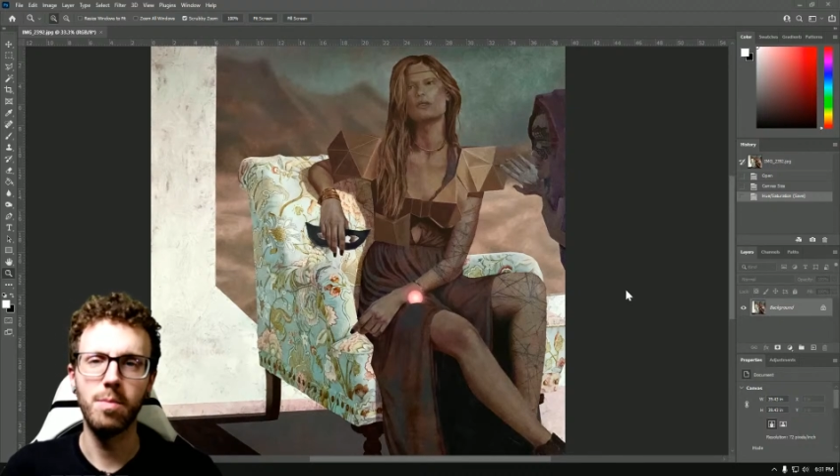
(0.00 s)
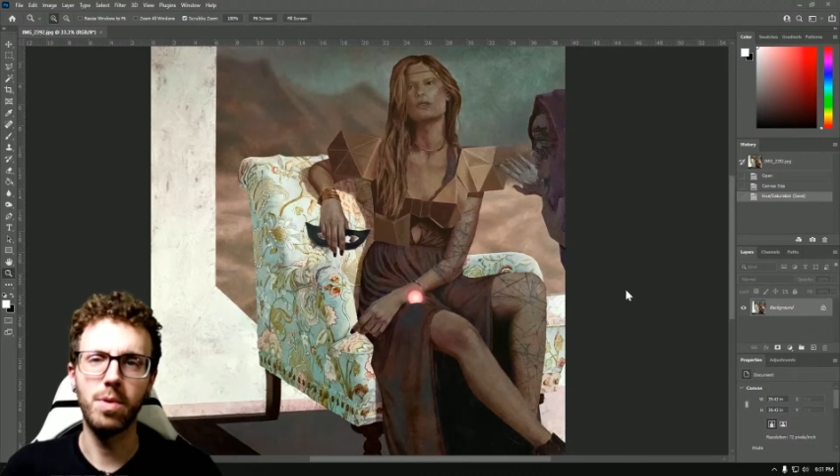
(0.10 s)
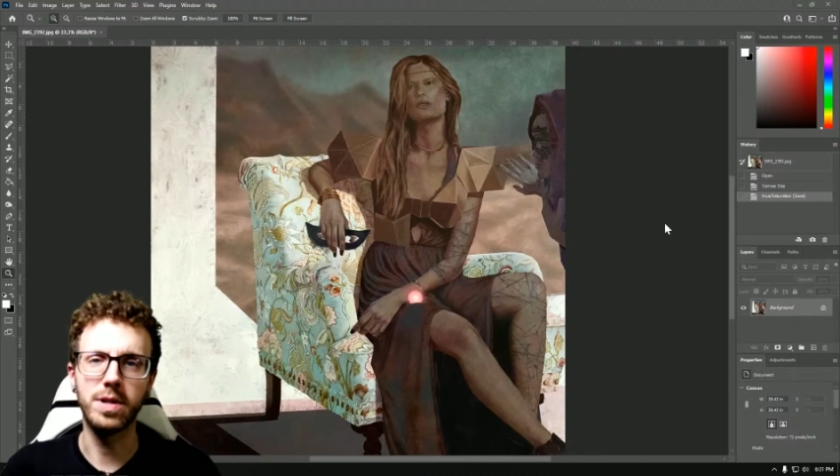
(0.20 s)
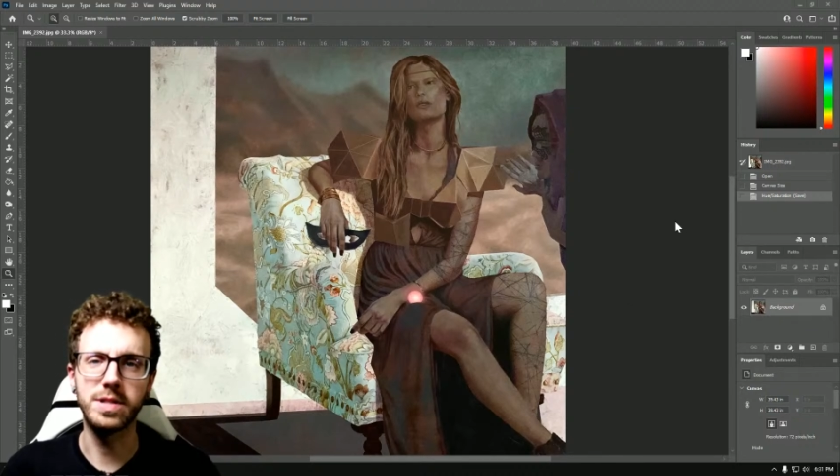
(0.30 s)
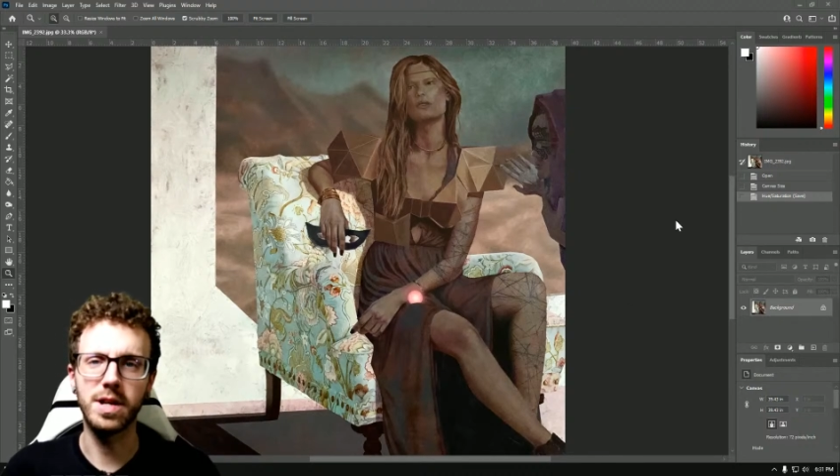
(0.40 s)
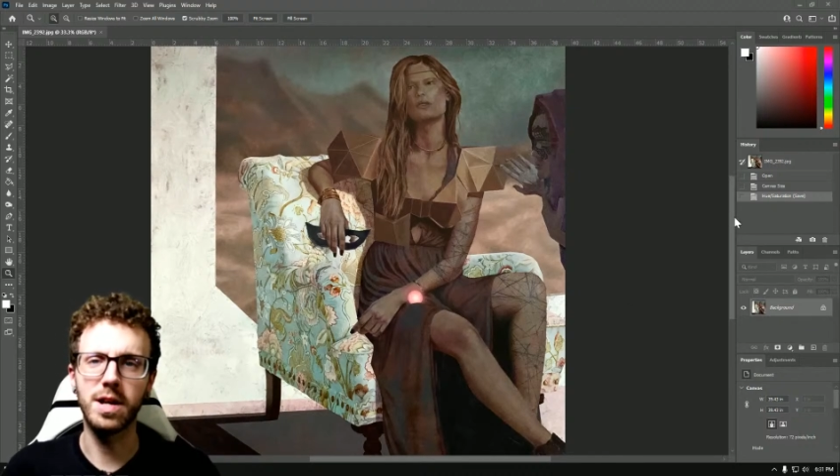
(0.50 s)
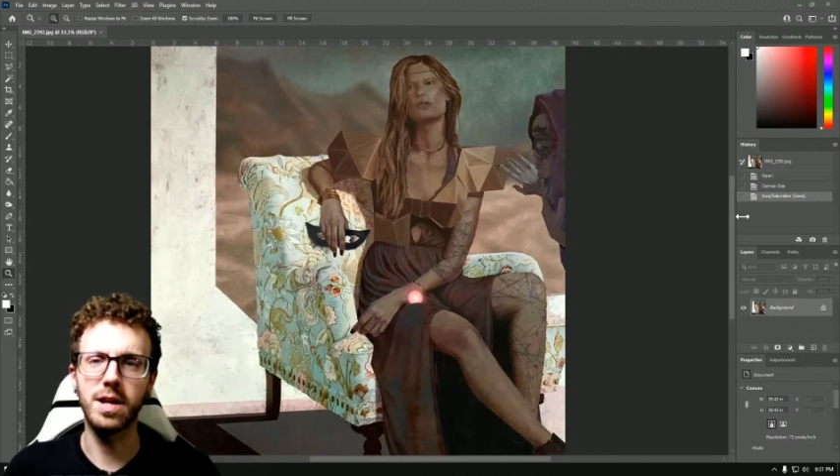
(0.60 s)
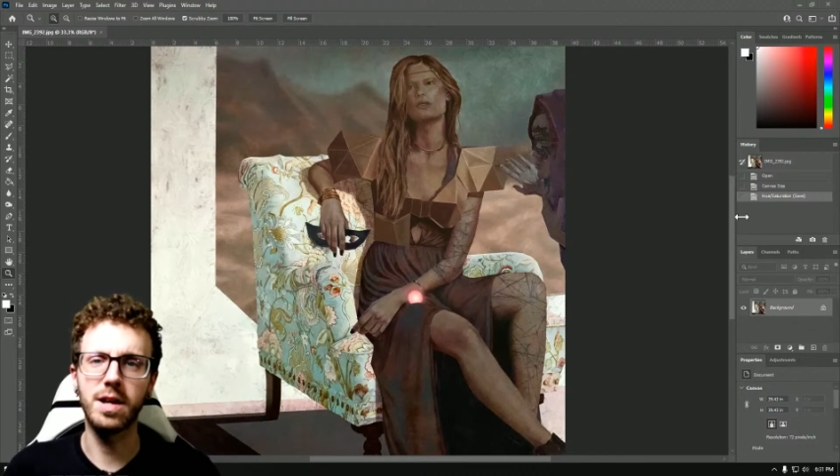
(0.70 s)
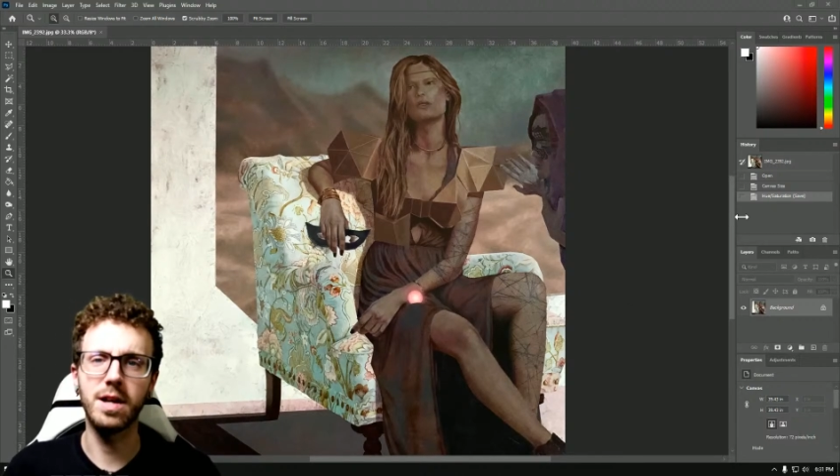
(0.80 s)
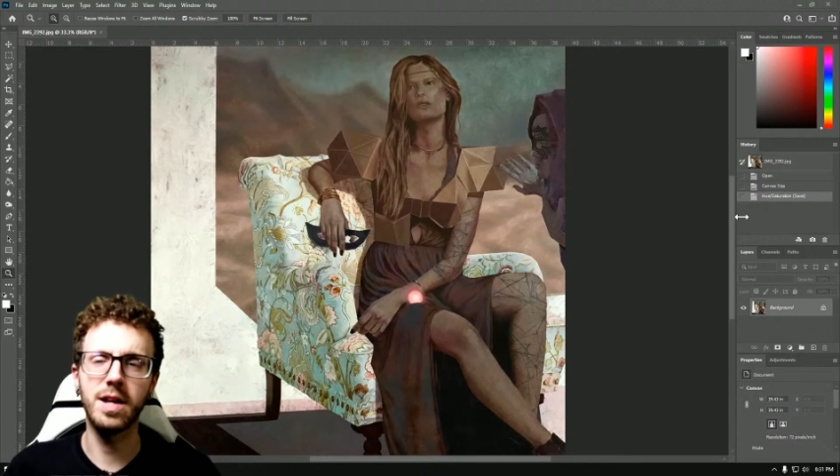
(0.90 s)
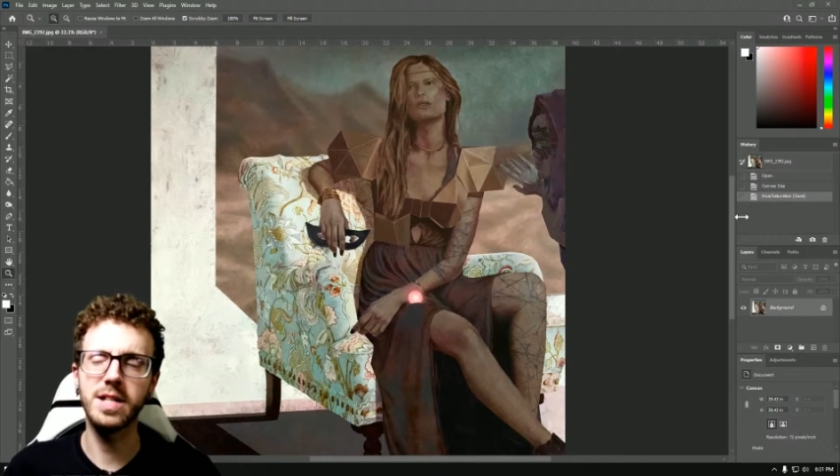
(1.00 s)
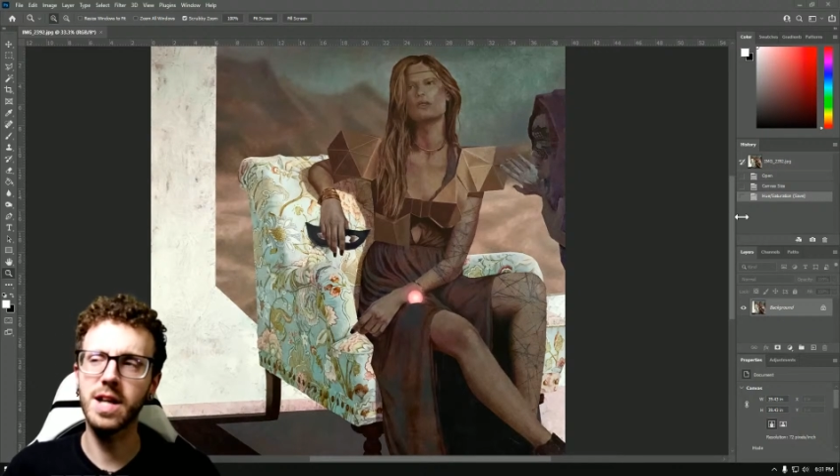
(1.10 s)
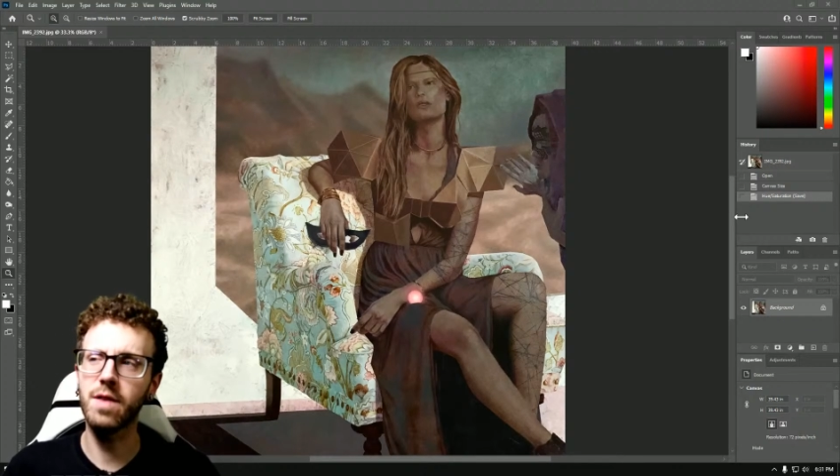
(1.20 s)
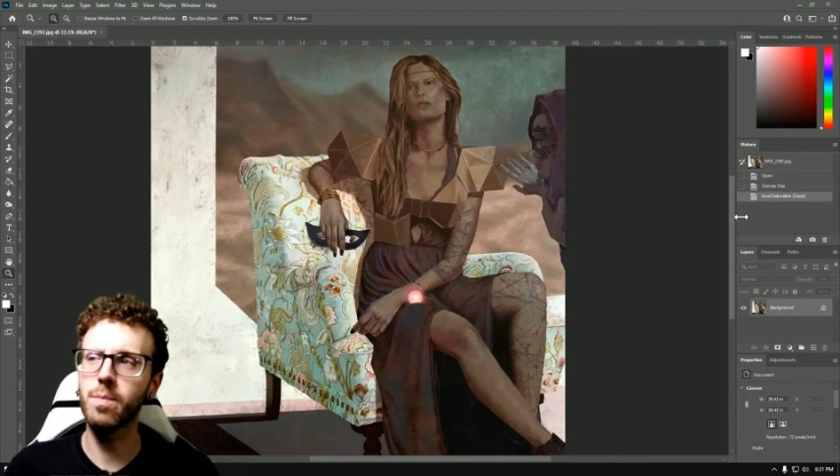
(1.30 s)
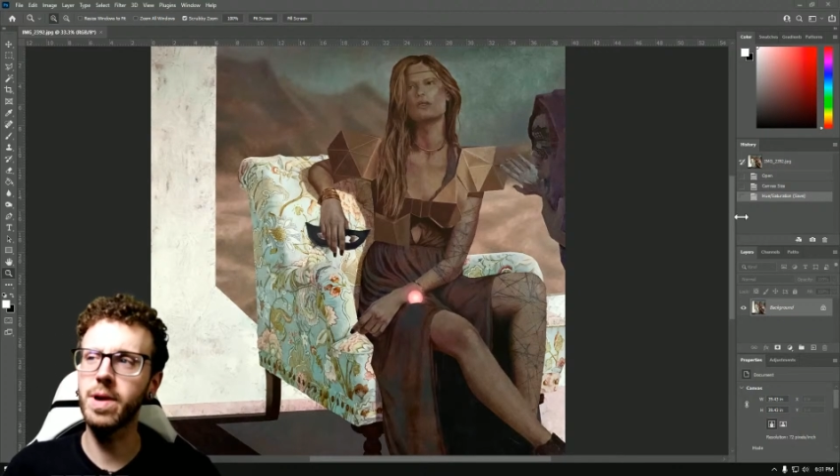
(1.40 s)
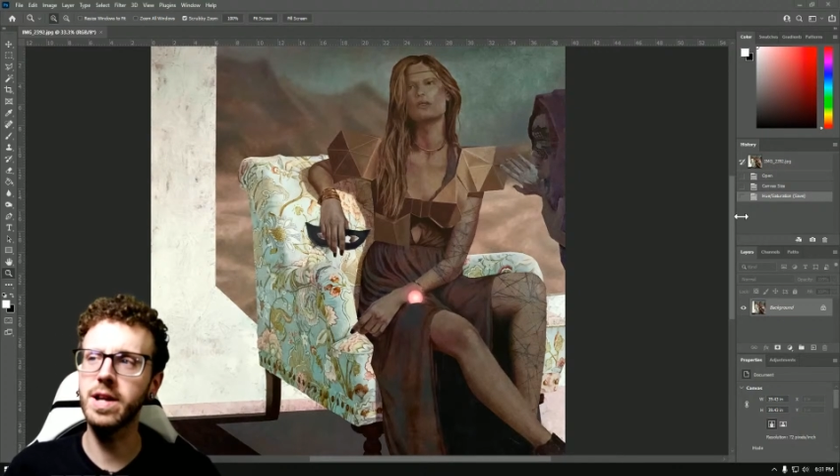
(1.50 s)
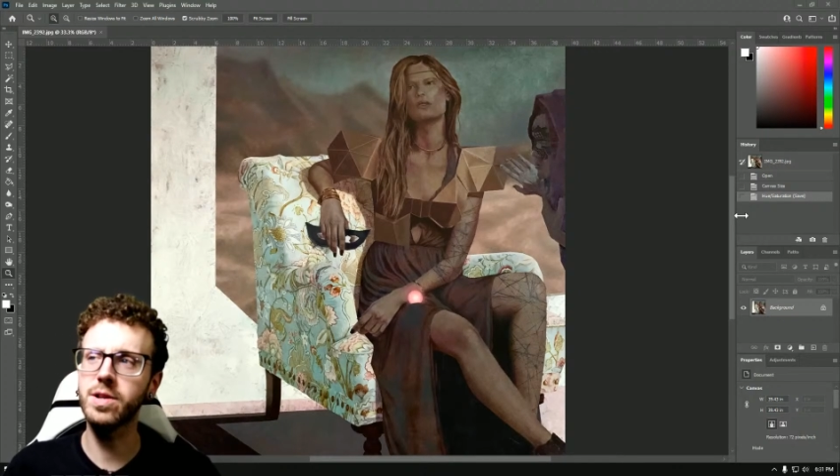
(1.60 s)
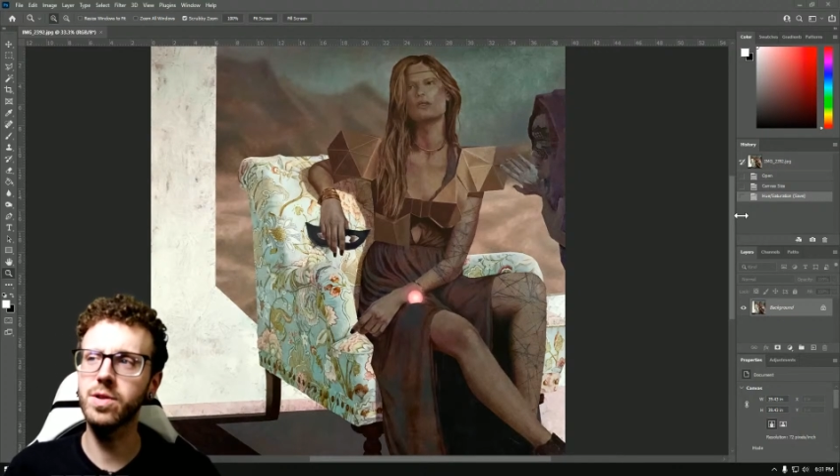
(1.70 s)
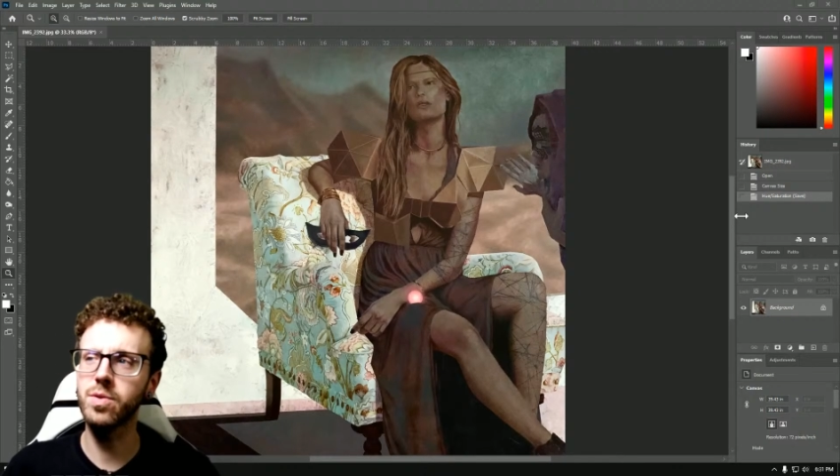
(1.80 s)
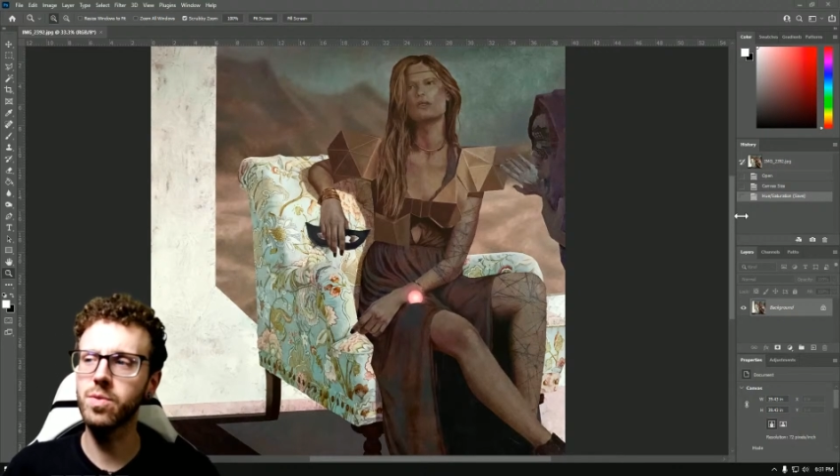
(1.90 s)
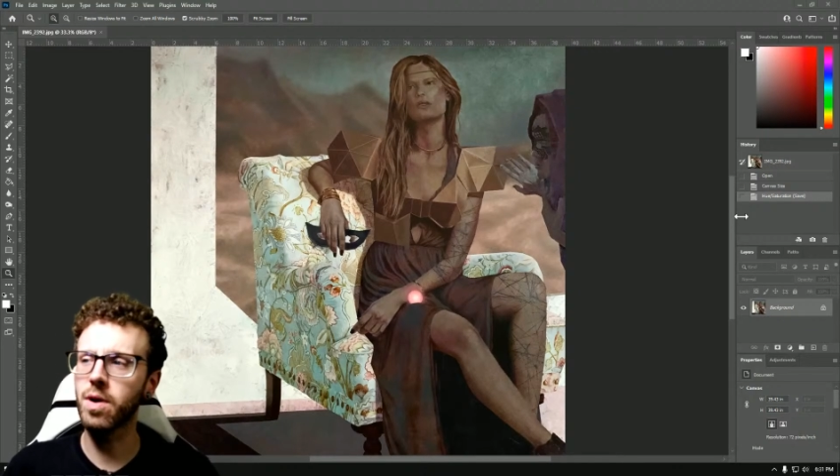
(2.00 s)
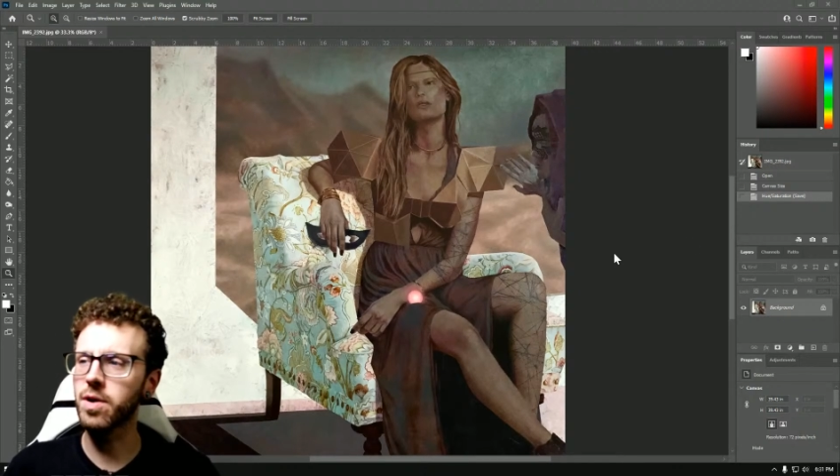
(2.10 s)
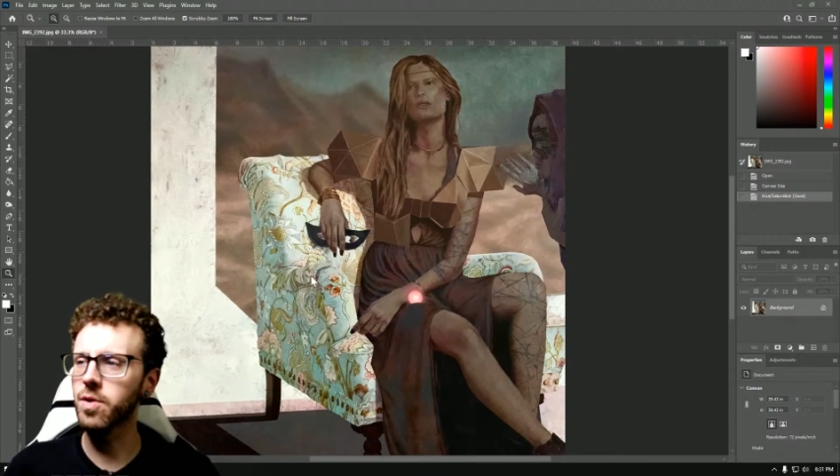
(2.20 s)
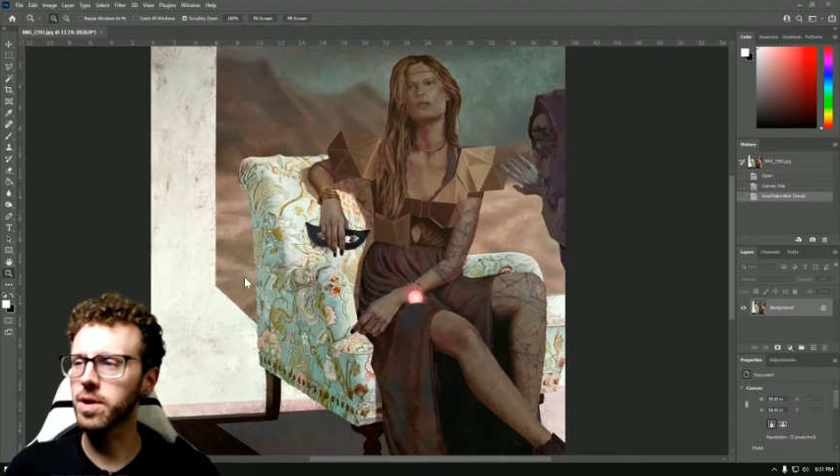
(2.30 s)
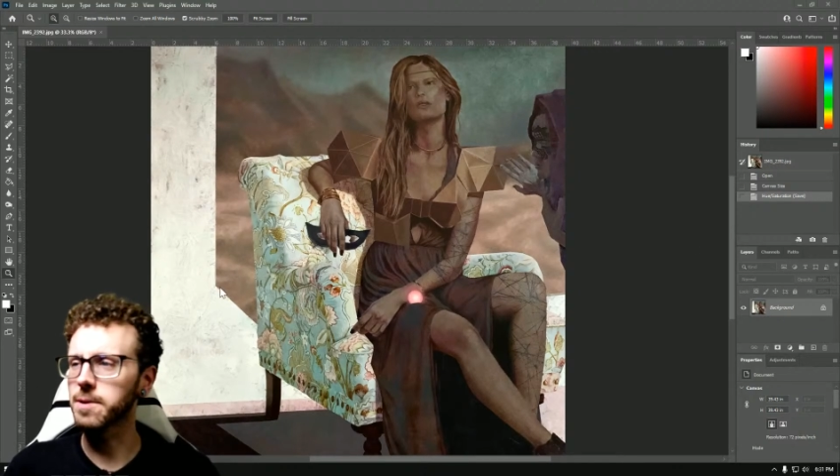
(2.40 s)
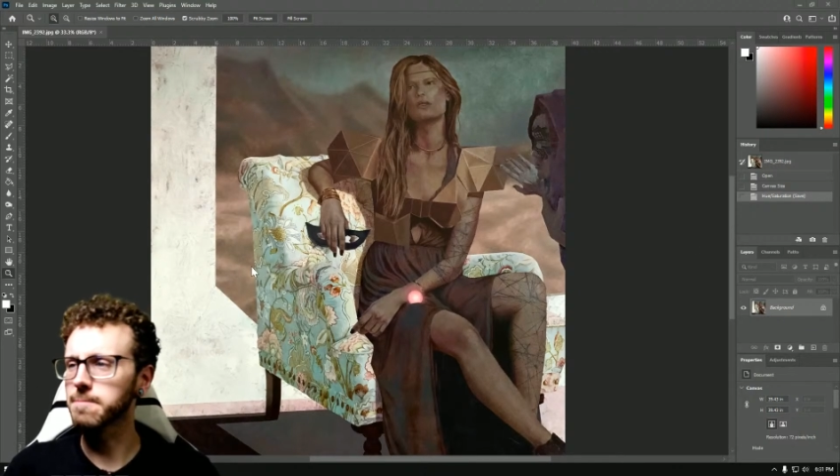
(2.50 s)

but it's kind of a pain to unhook.